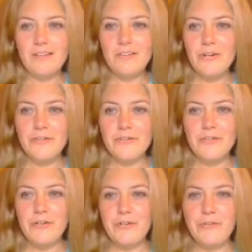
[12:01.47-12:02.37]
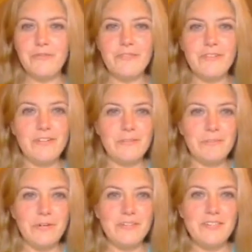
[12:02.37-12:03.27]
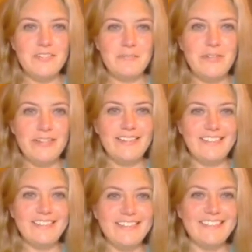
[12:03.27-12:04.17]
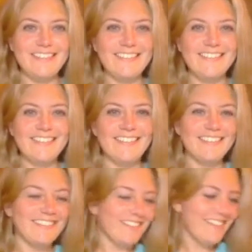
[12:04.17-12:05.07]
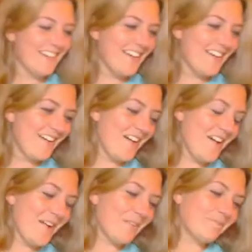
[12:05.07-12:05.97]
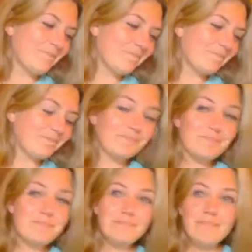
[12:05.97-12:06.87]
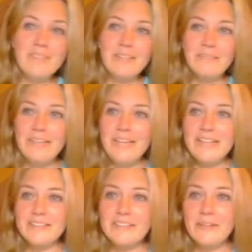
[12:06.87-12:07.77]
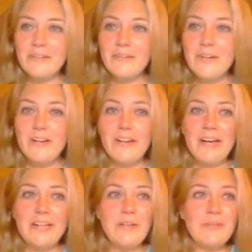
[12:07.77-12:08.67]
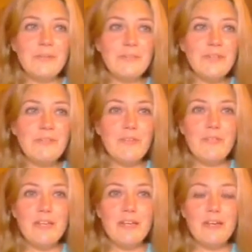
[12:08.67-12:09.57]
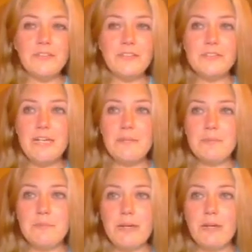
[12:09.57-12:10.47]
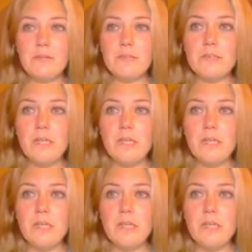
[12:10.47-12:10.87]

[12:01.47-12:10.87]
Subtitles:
Carver Cove participants. But yeah, so I know in the preview thing, I also typed about,